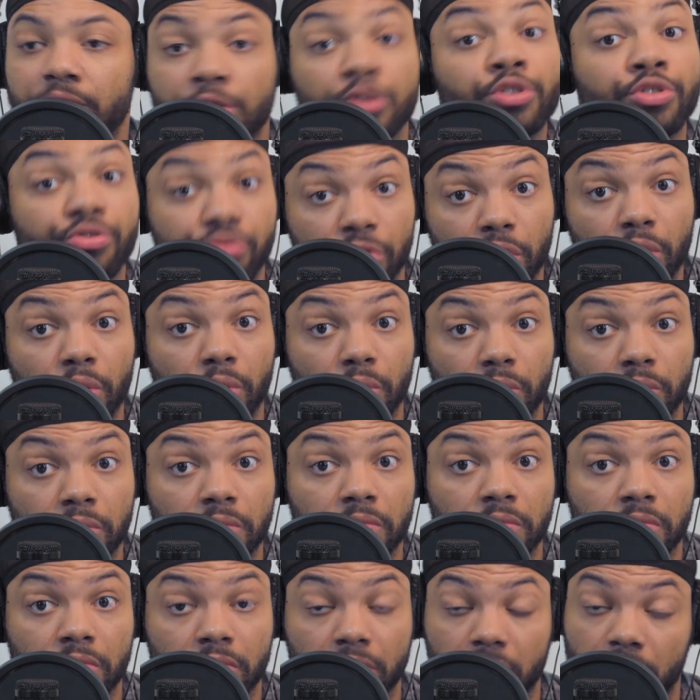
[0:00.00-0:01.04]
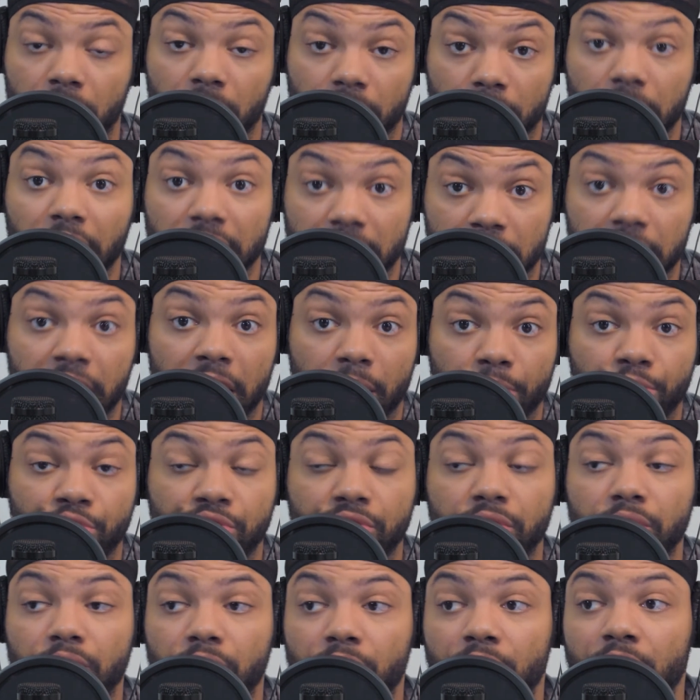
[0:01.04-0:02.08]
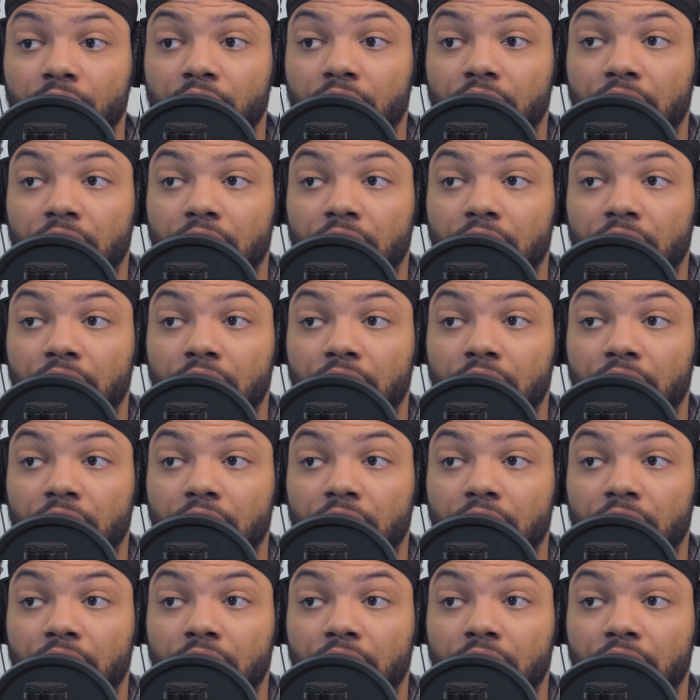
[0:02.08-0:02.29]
True, that's damn true.